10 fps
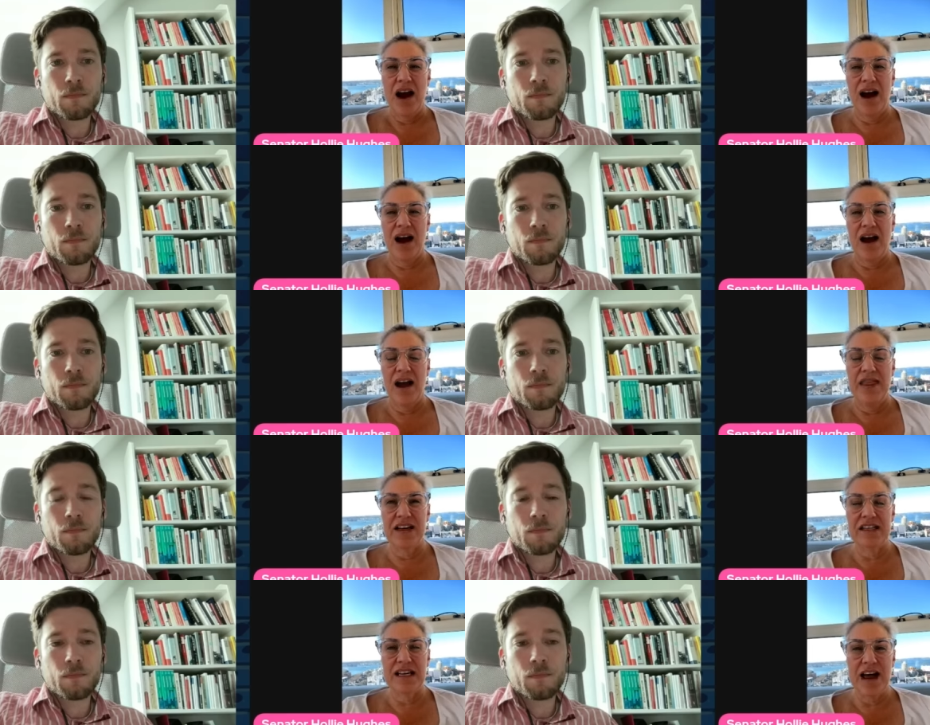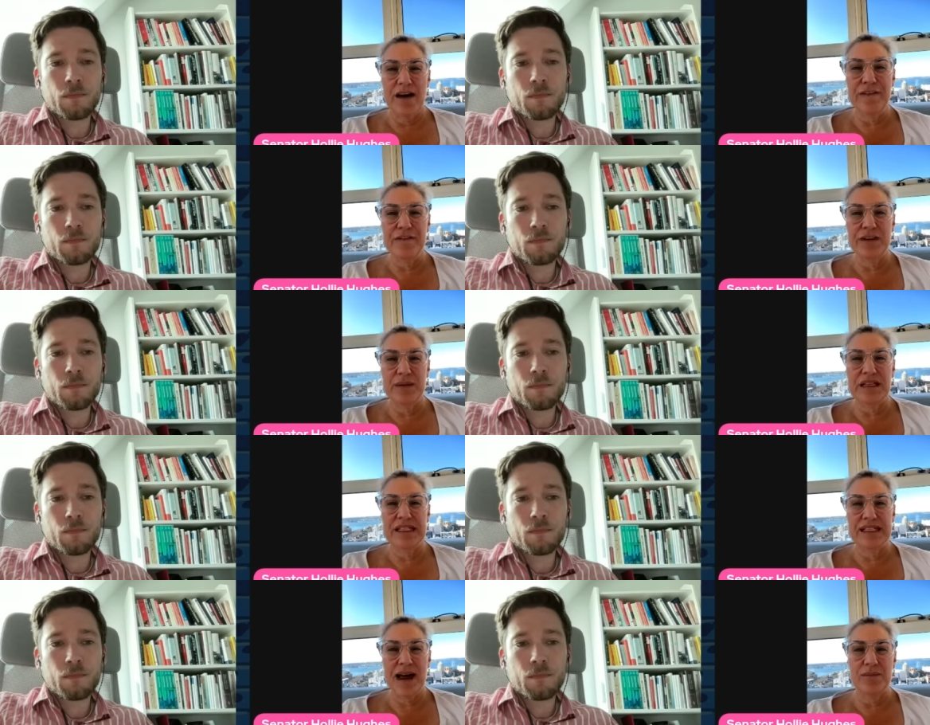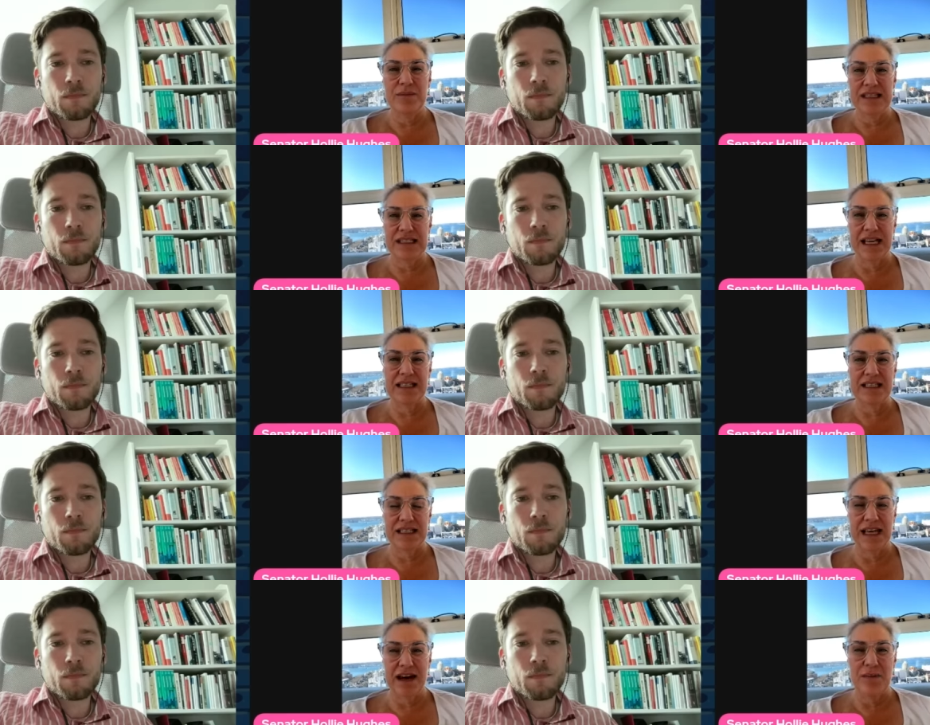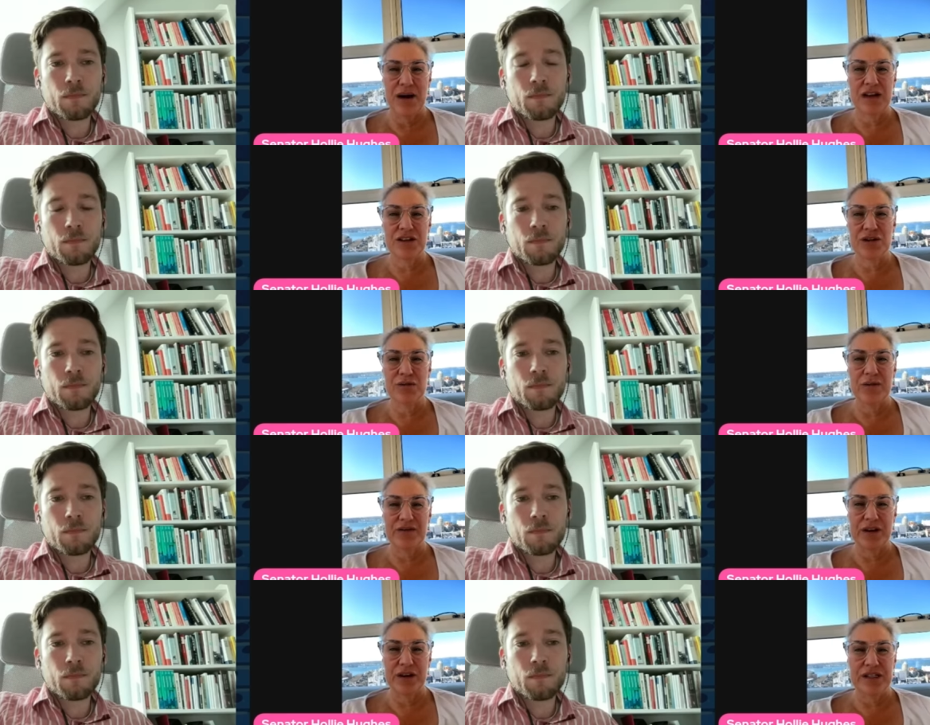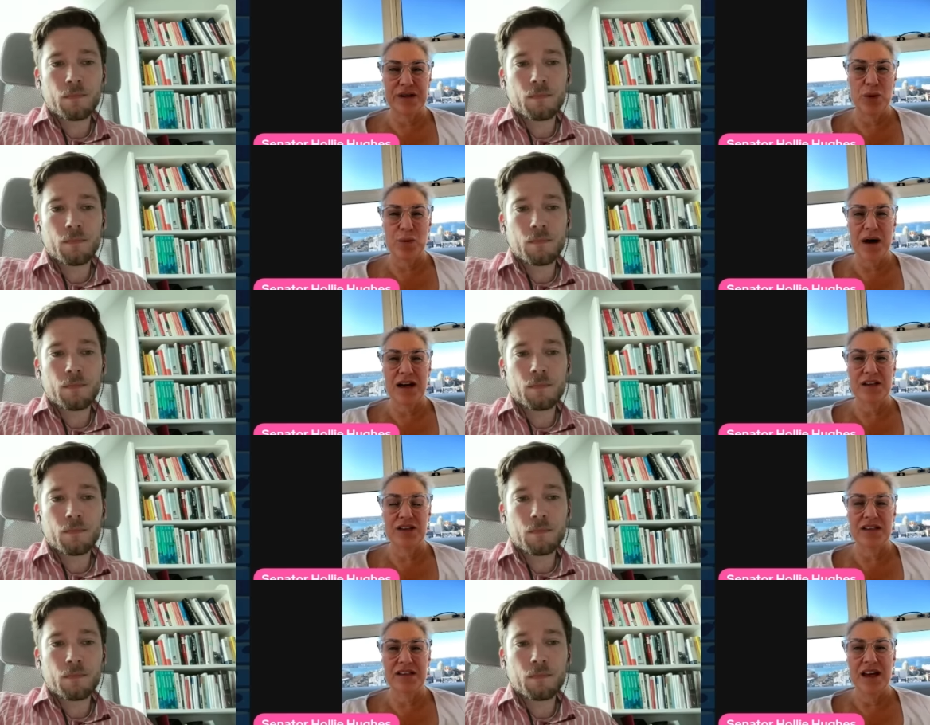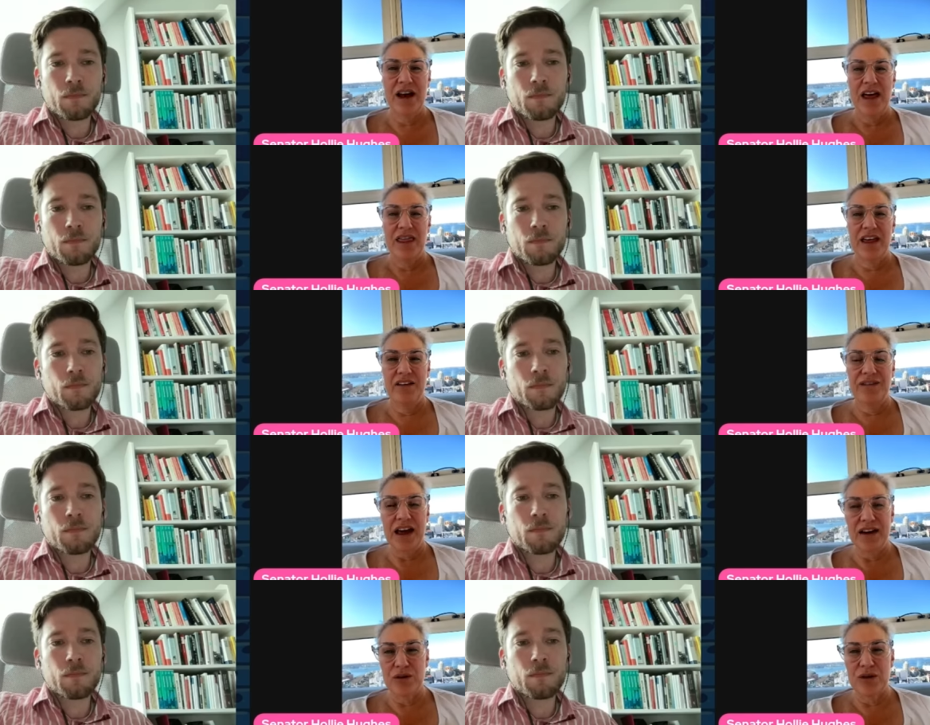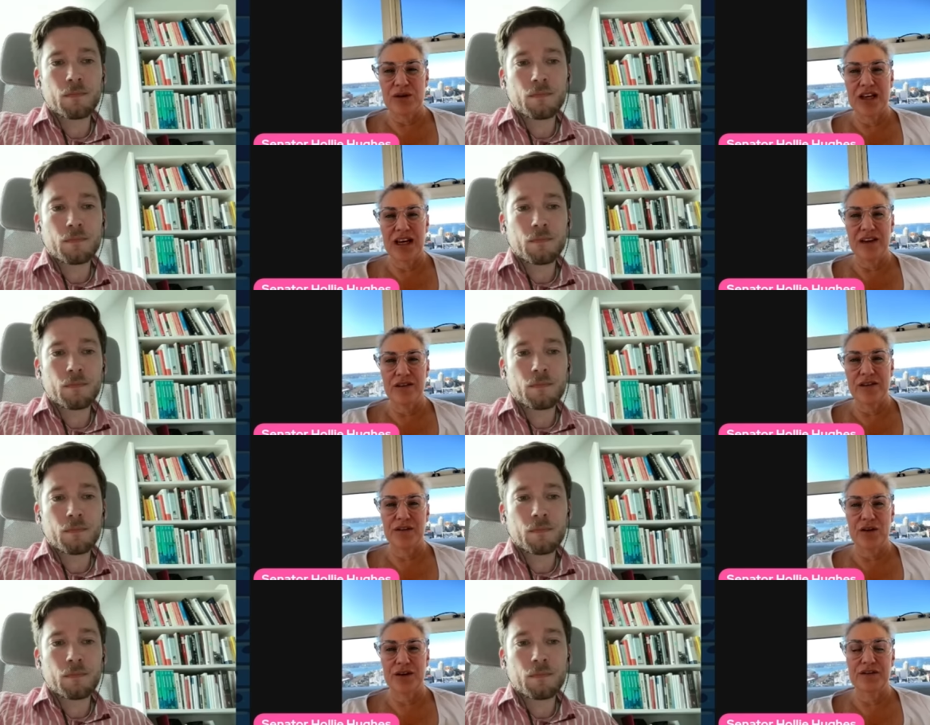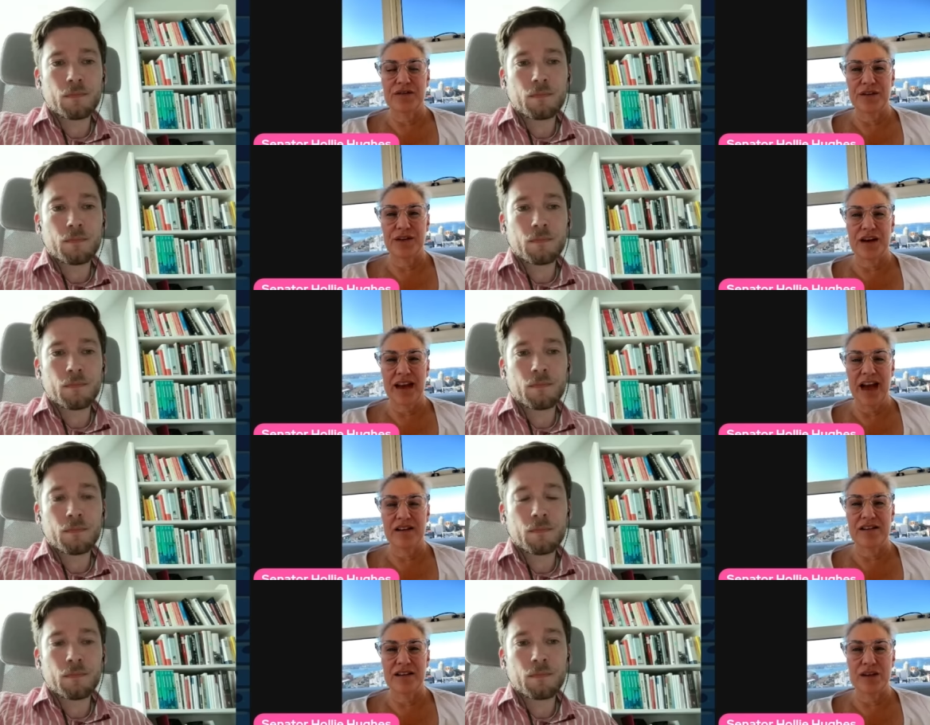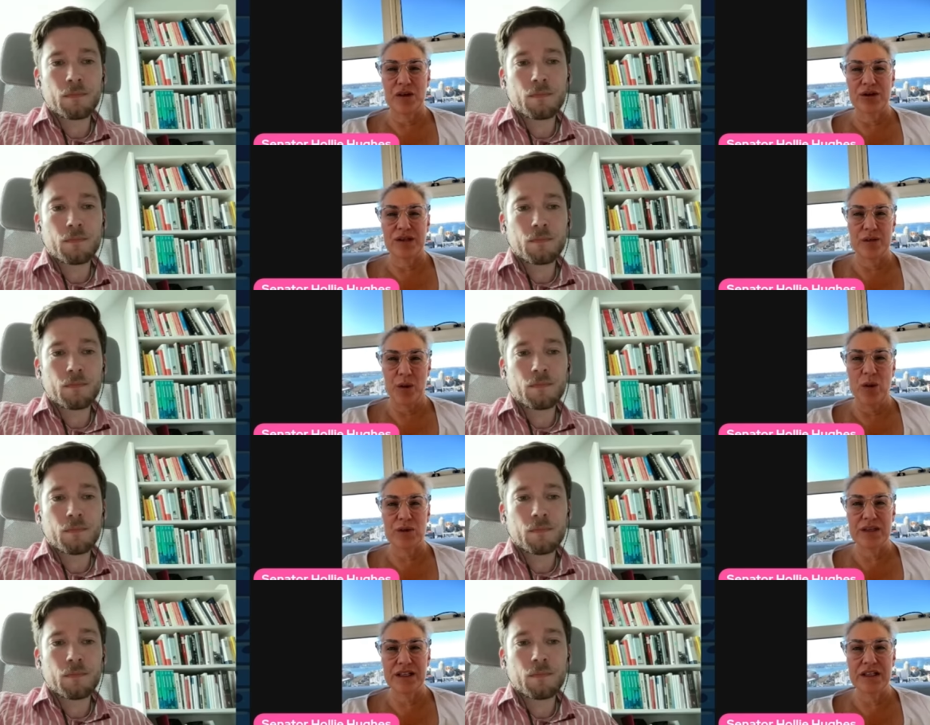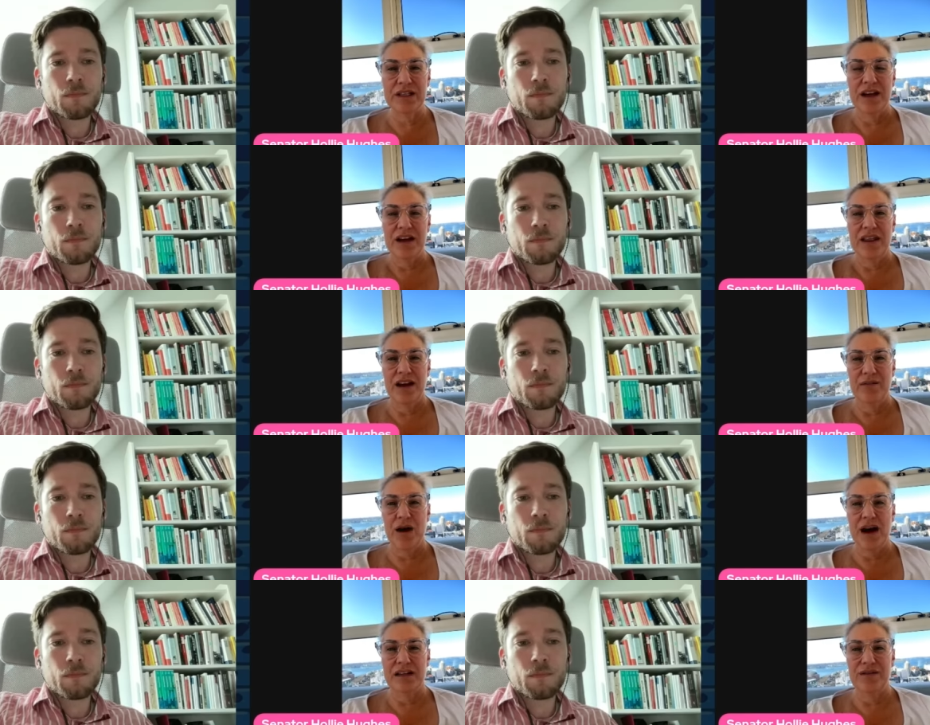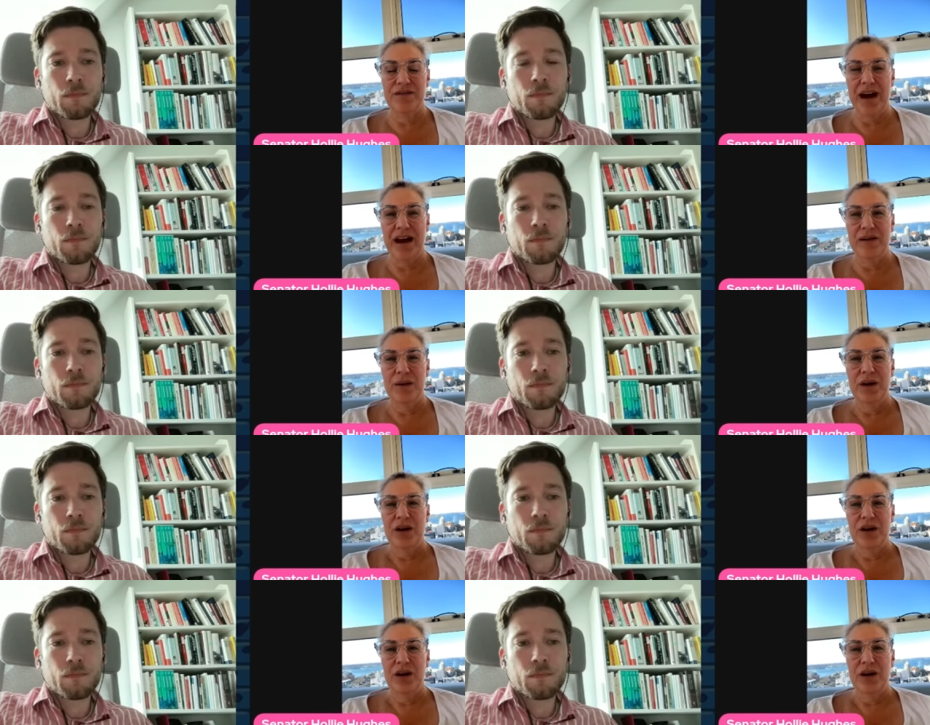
Speaker 1: uh, there's enough of them in some seats that are marginal with very small margins that if they together and voted for a candidate who supported their right to vape,